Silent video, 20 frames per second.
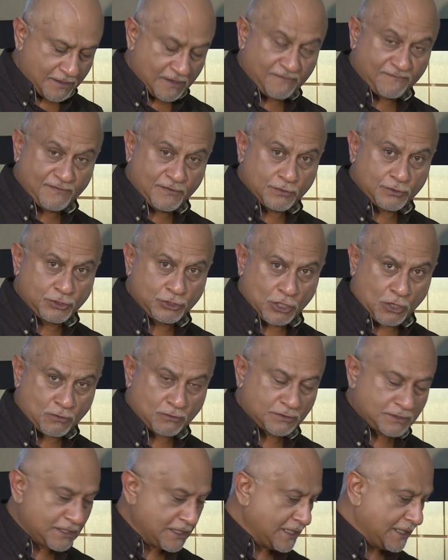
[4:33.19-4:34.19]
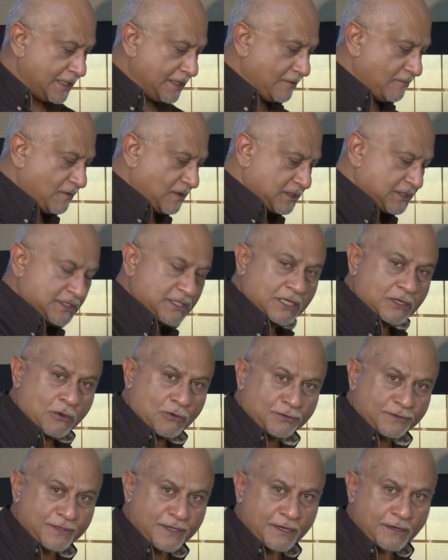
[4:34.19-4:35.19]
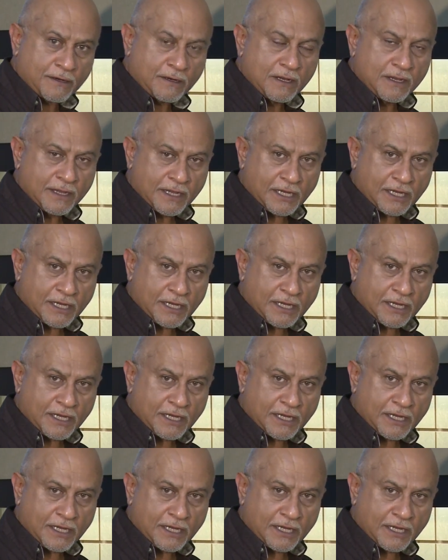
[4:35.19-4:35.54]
If you don't, it will stick on there,